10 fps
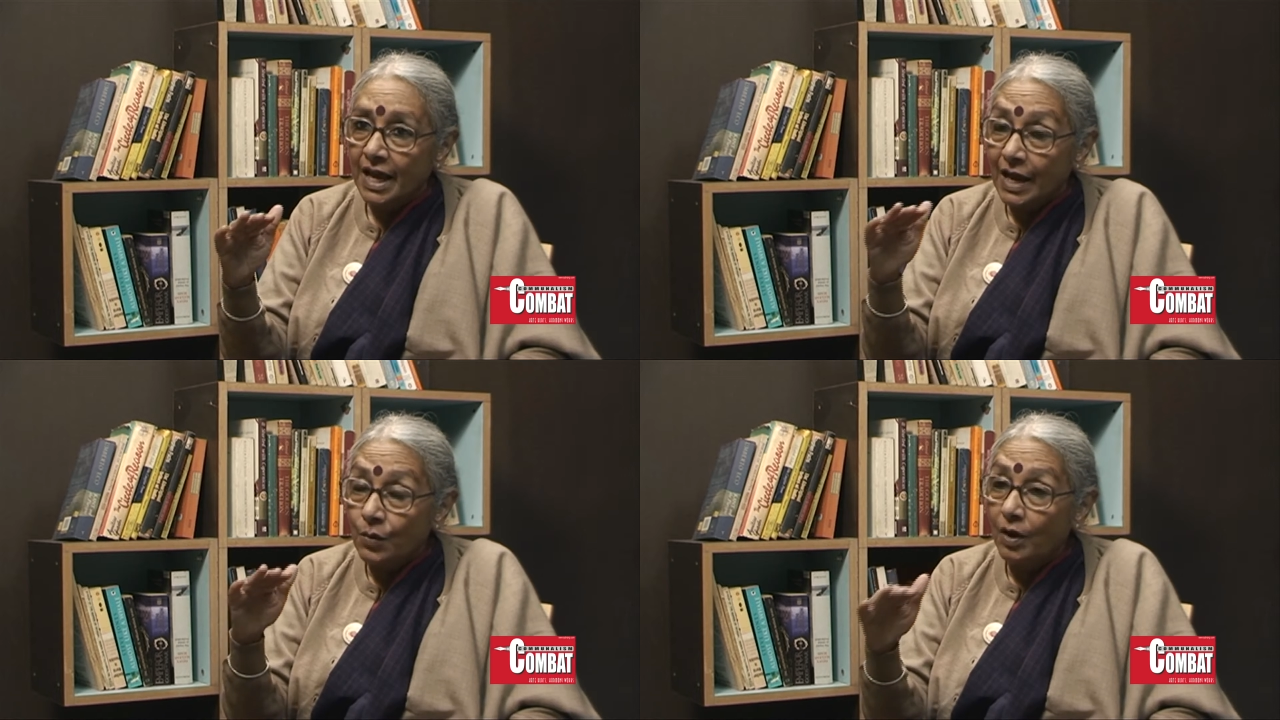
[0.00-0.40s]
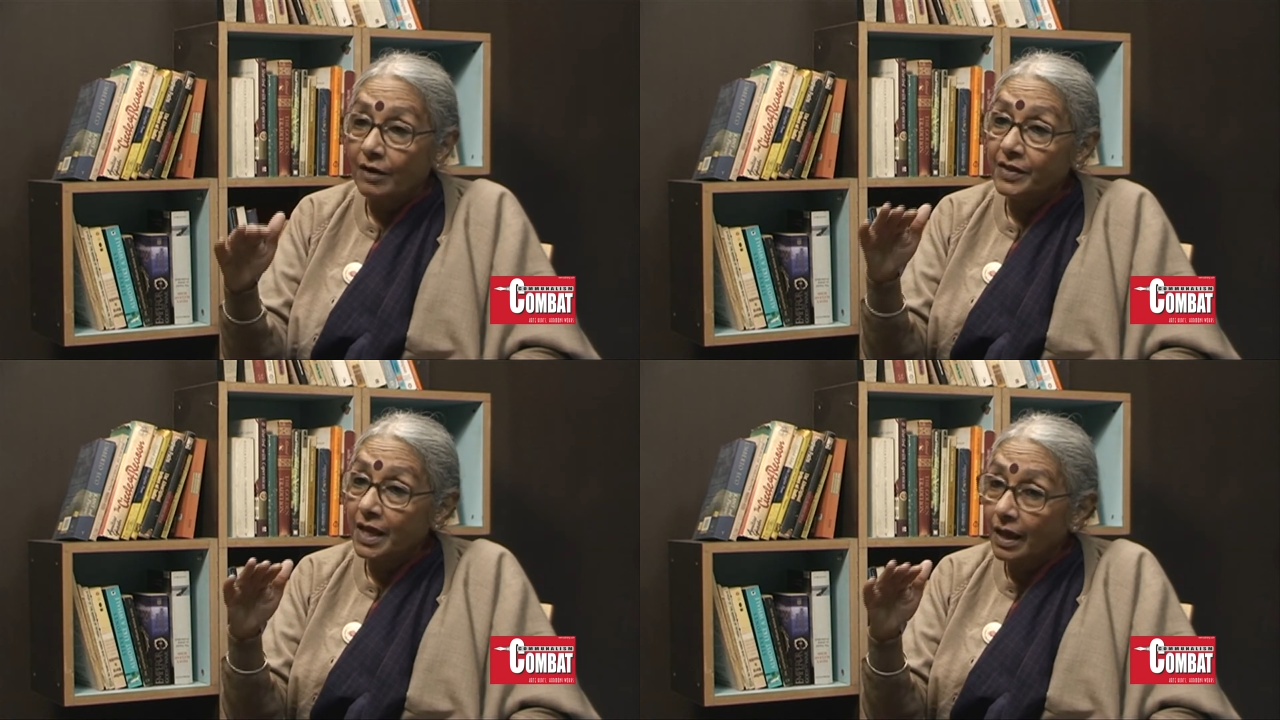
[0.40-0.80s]
And one
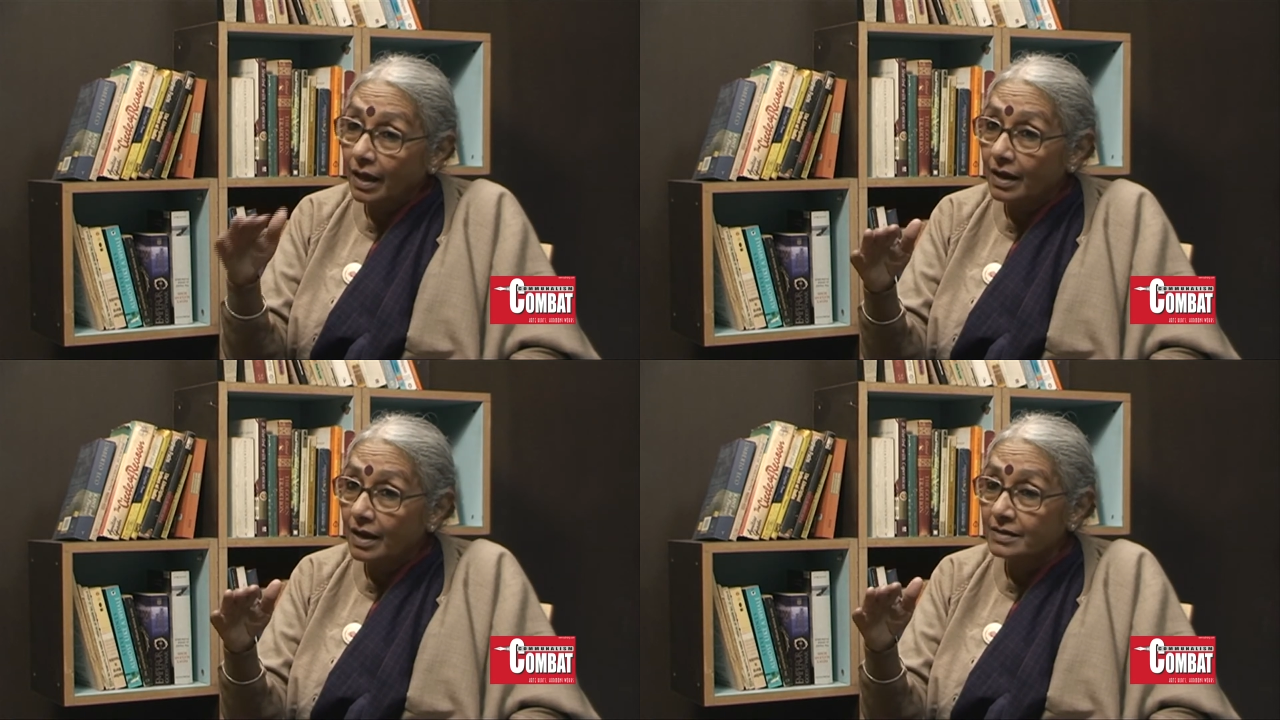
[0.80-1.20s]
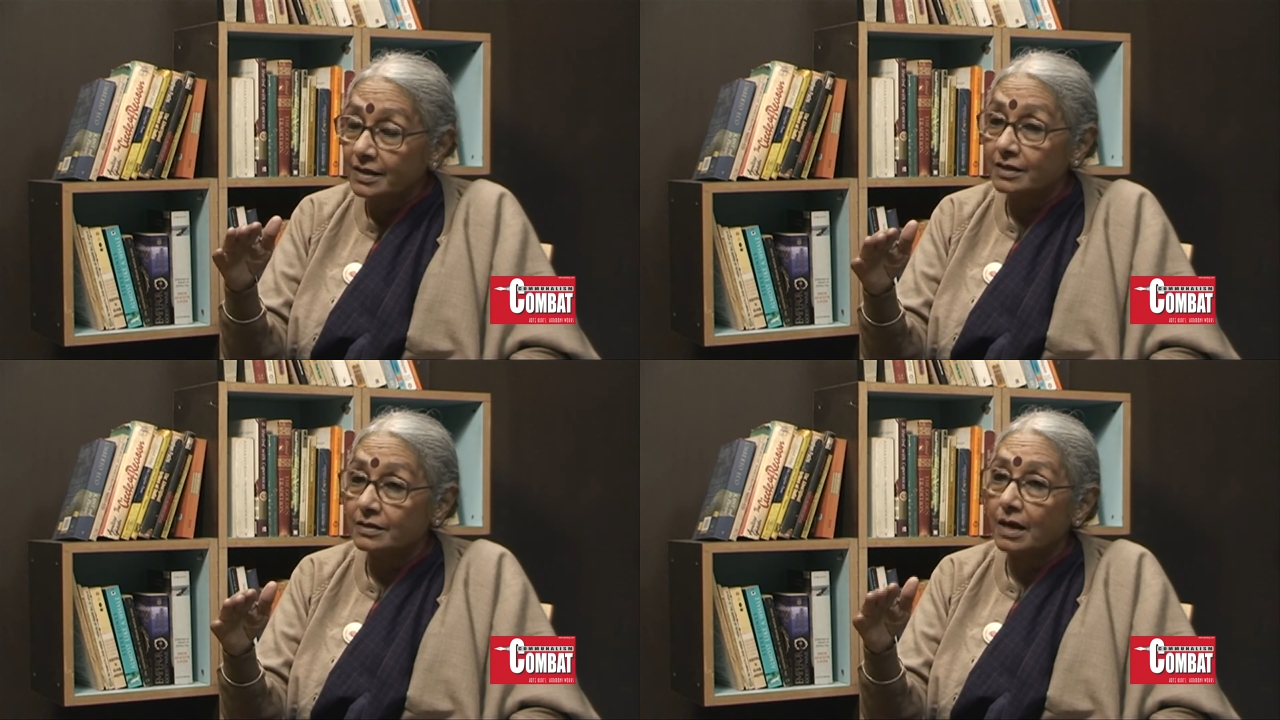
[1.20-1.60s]
of the areas
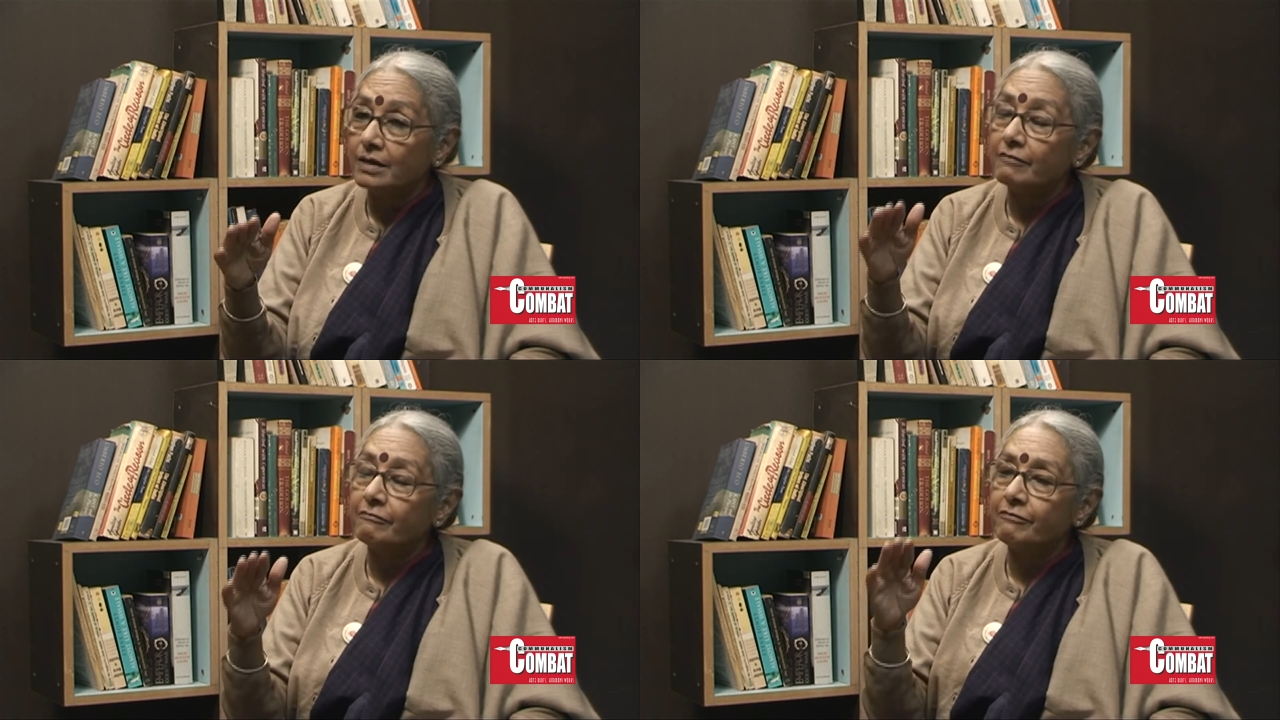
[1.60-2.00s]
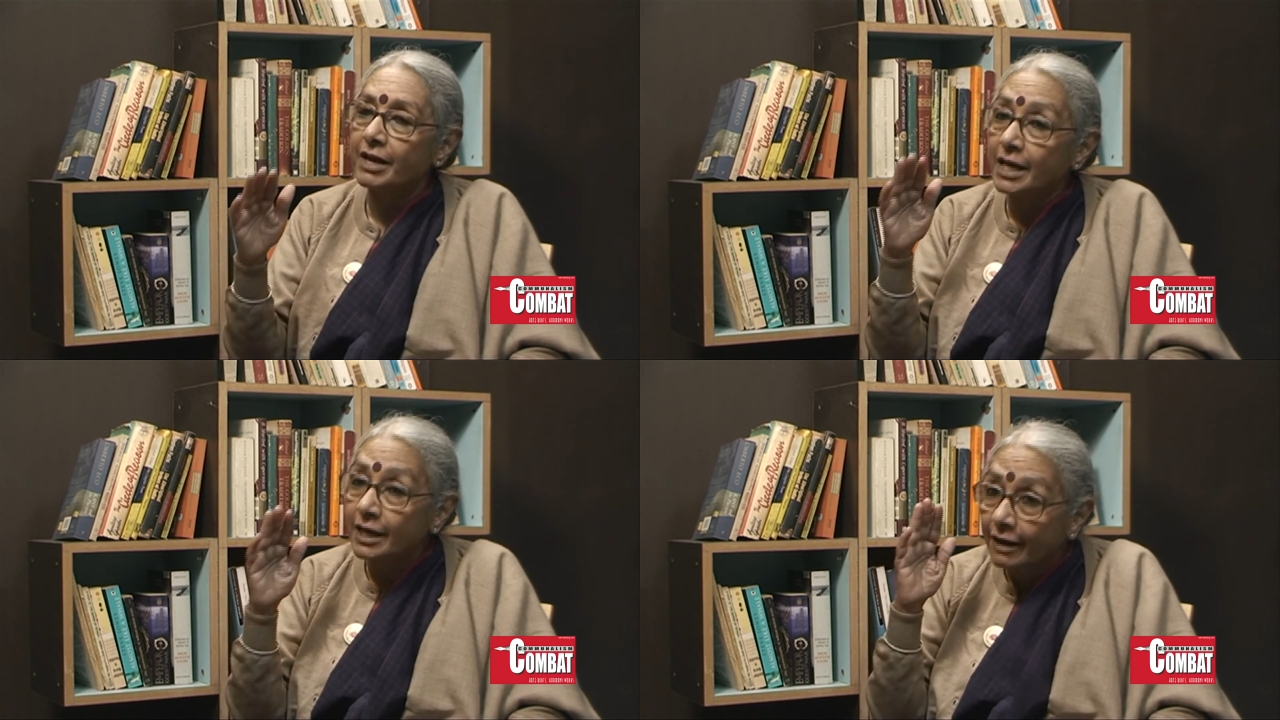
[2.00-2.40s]
that is under
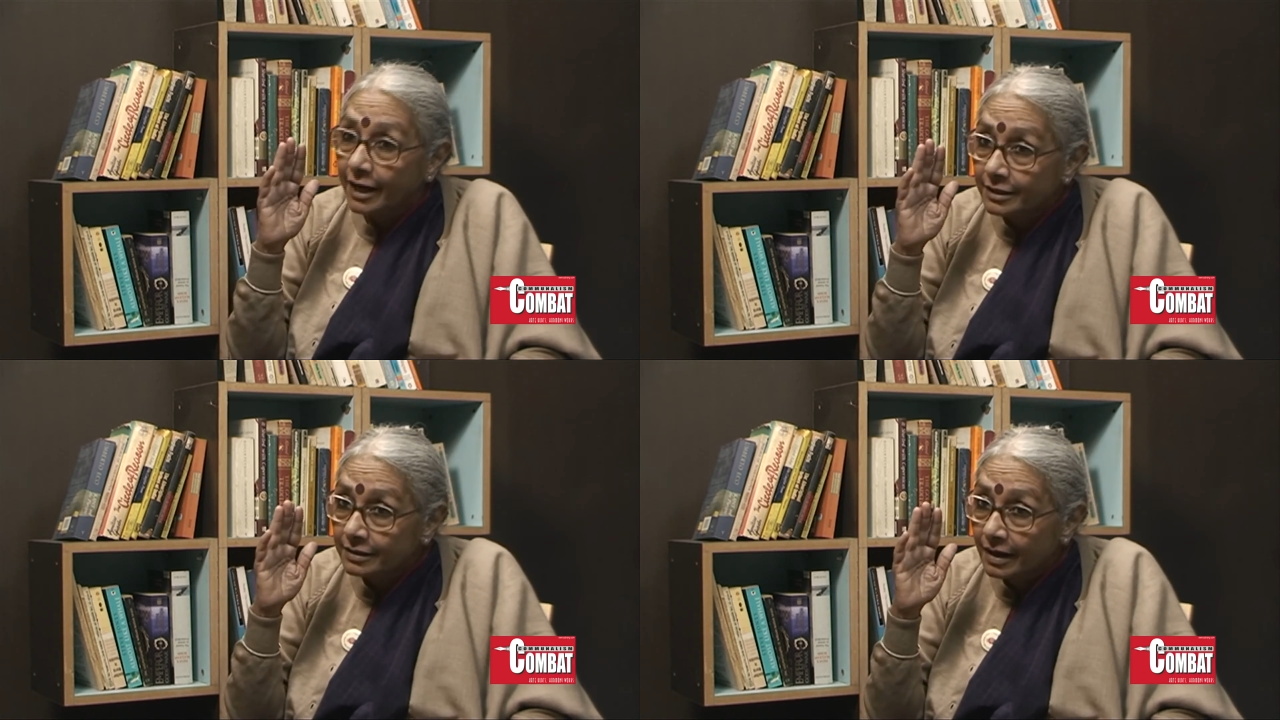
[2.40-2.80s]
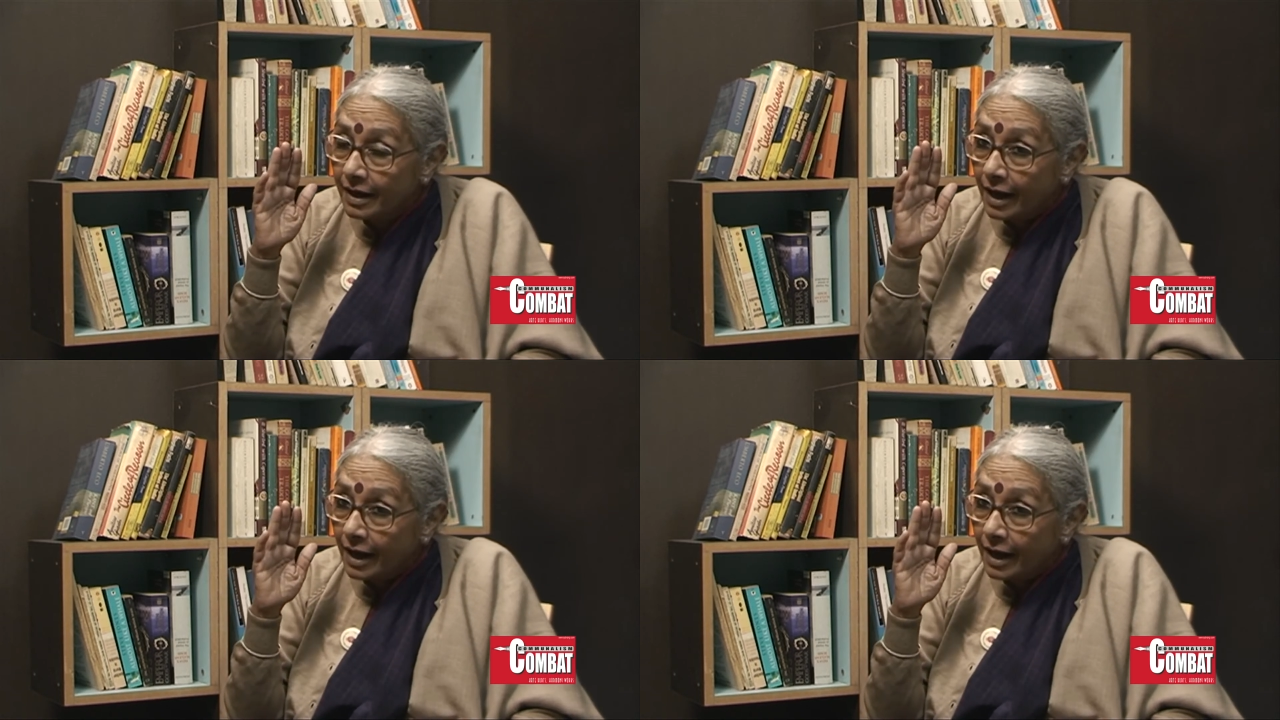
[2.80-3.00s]
very great